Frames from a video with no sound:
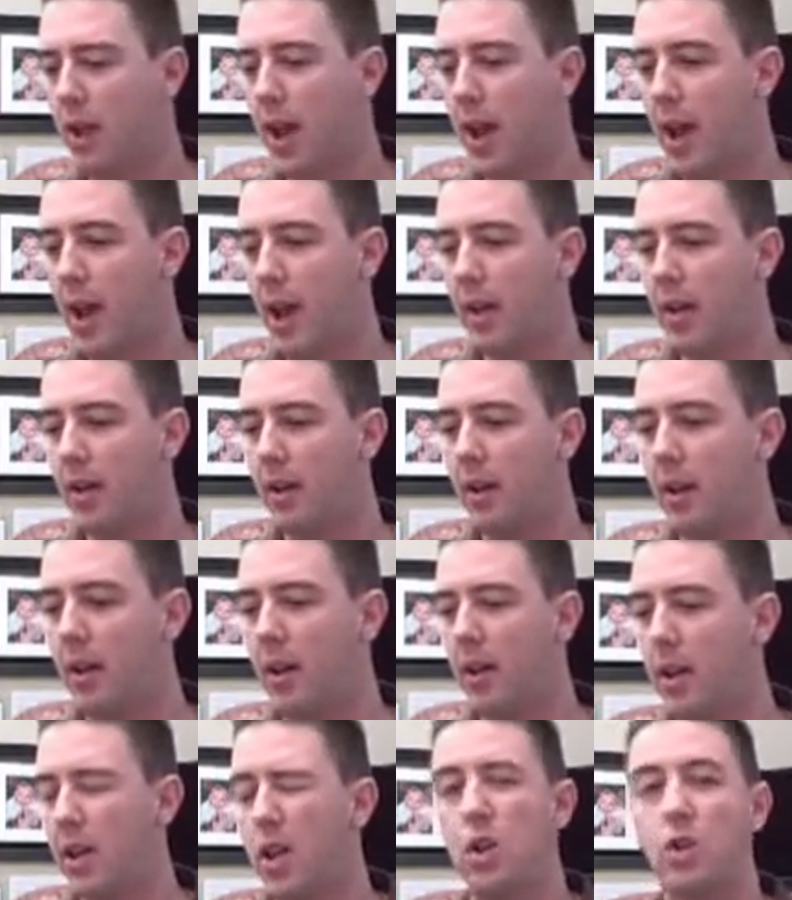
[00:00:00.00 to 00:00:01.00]
You
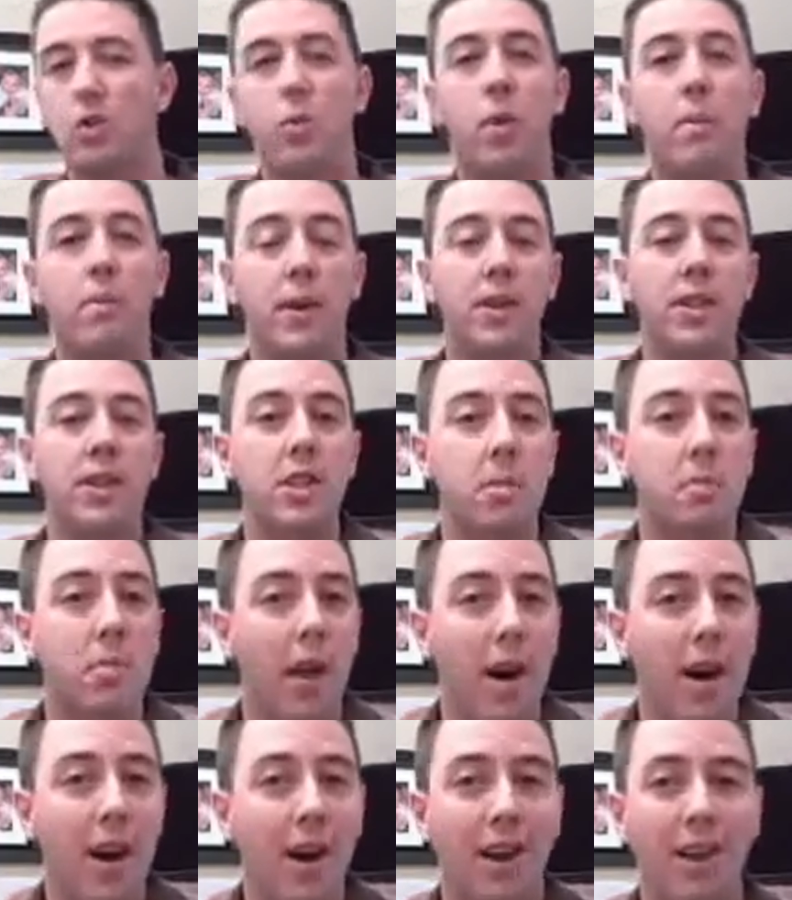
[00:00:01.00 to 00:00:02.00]
can use
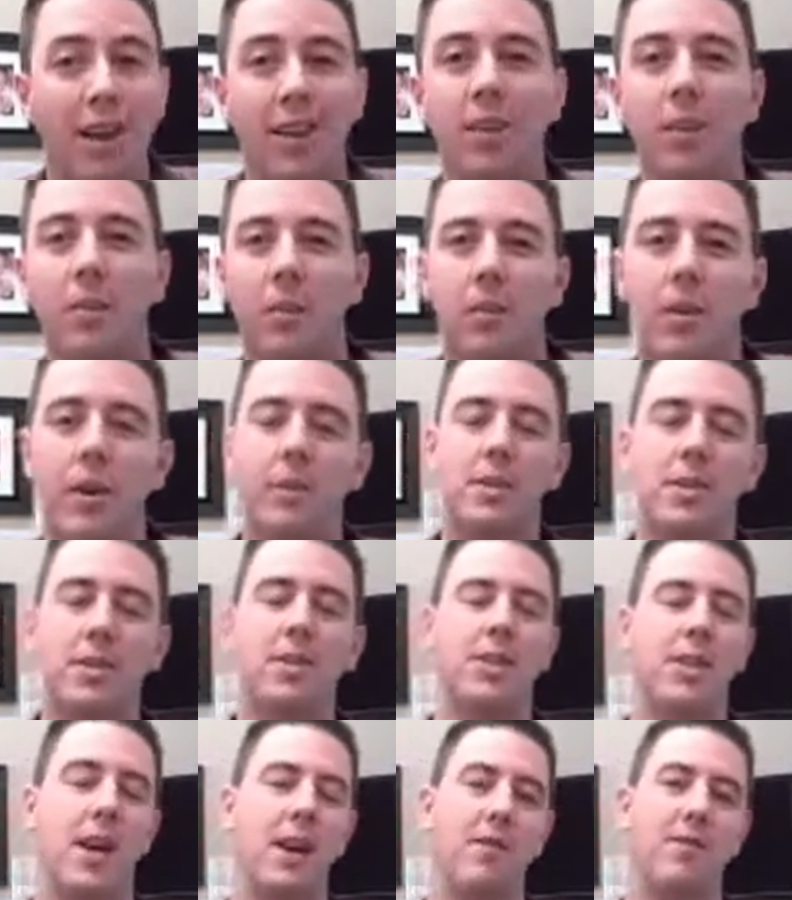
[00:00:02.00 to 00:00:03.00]
WordPress as a blog,
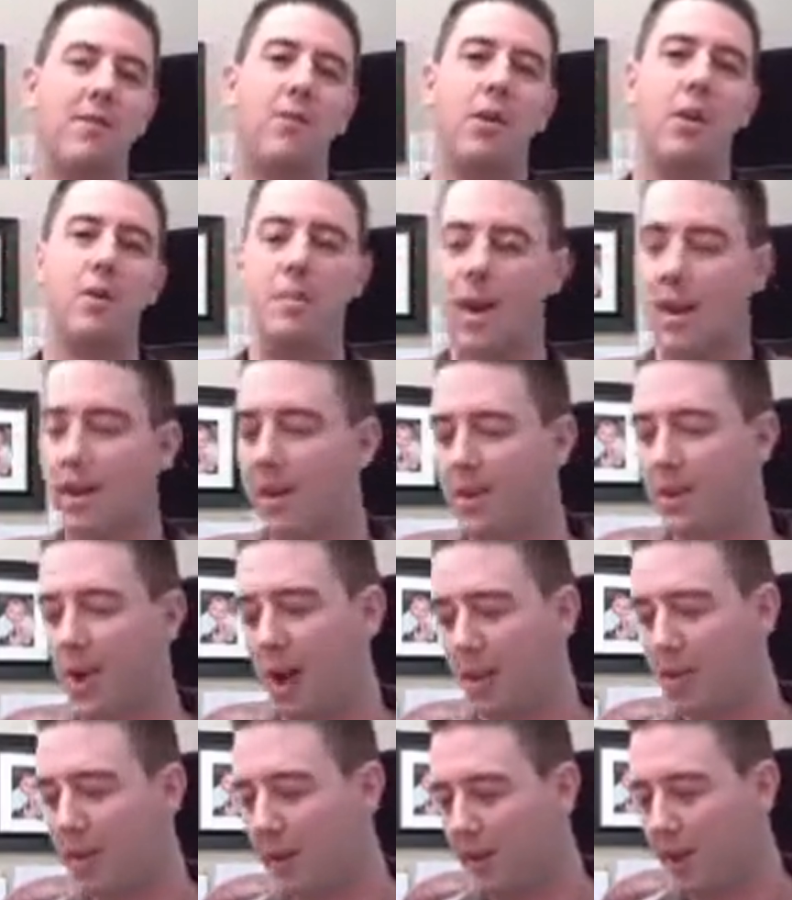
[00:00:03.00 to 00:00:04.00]
what it was designed for. I'm
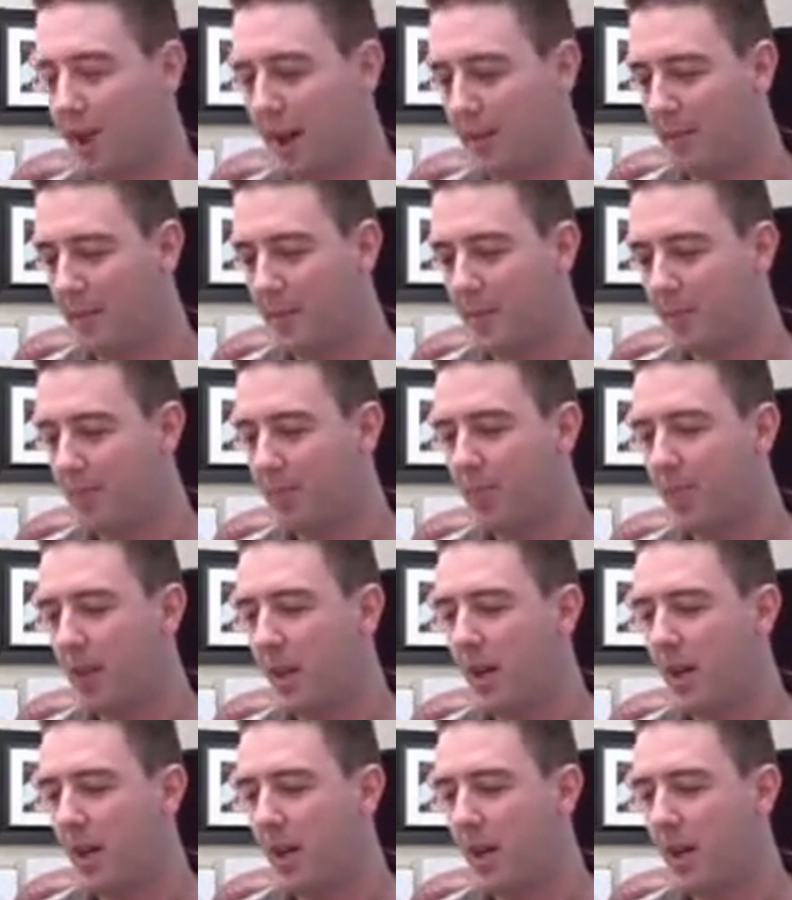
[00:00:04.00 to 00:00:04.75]
not going to talk about that.